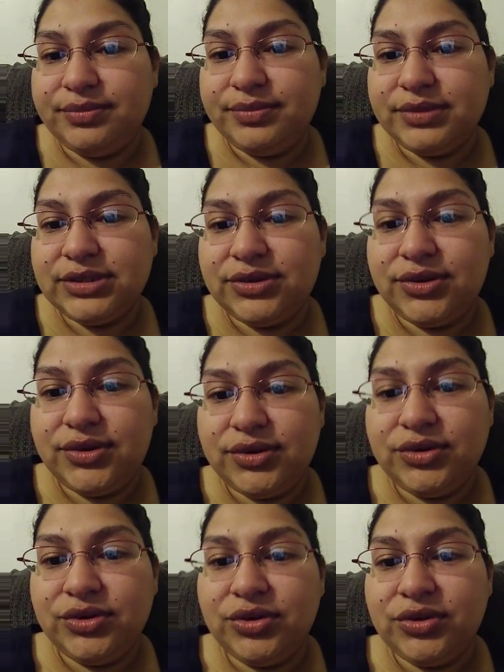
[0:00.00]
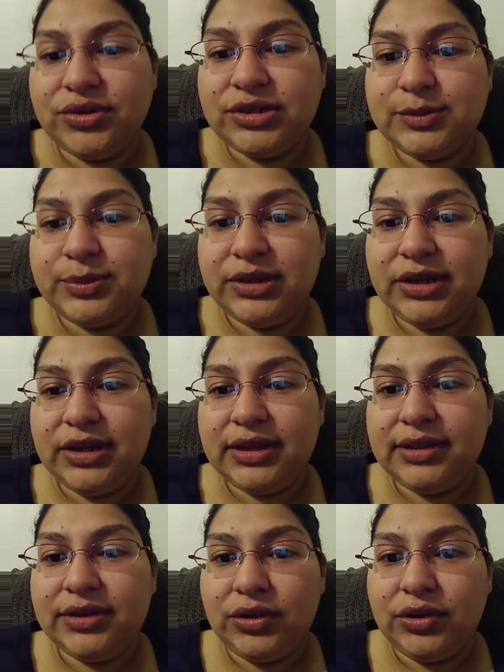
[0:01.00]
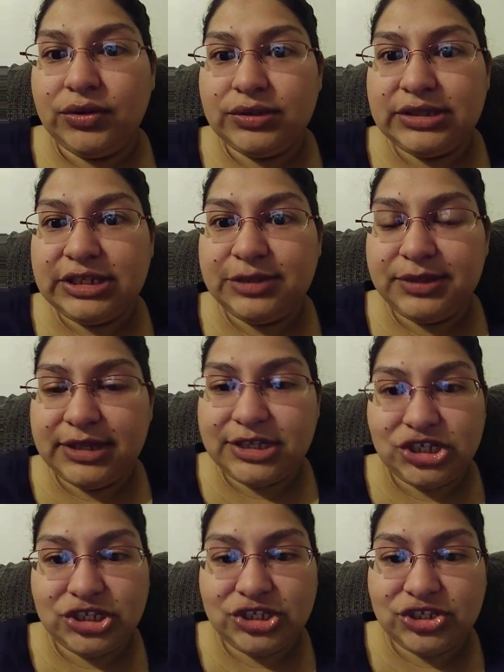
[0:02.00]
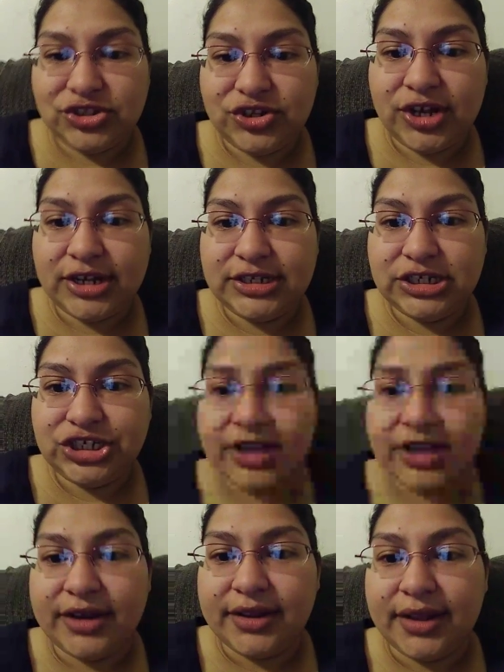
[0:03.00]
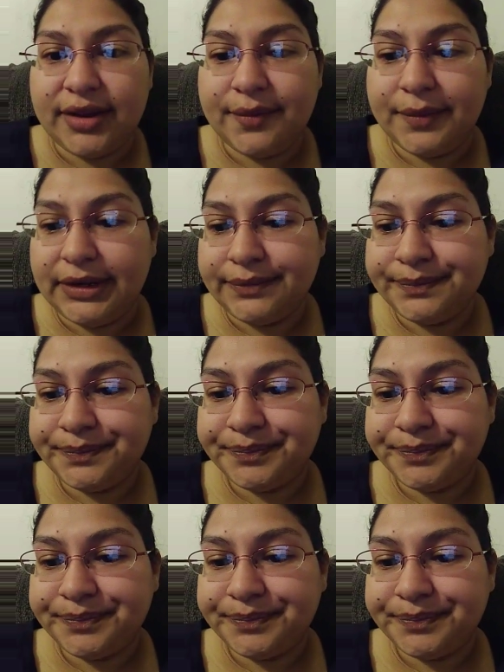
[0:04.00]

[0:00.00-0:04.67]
So Google is putting in their own stipulations, so they're not dishing out a lot of money.